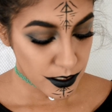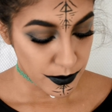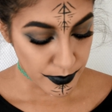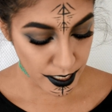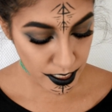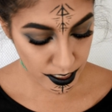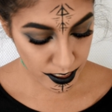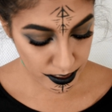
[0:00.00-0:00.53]

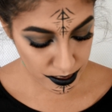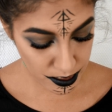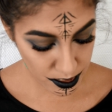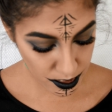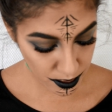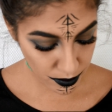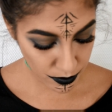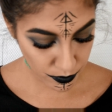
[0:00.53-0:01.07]
but
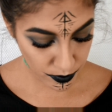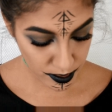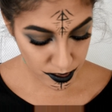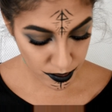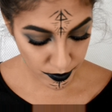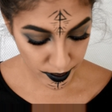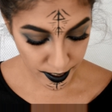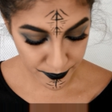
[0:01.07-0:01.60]

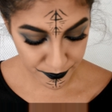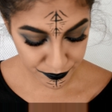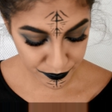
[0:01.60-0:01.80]
it's okay.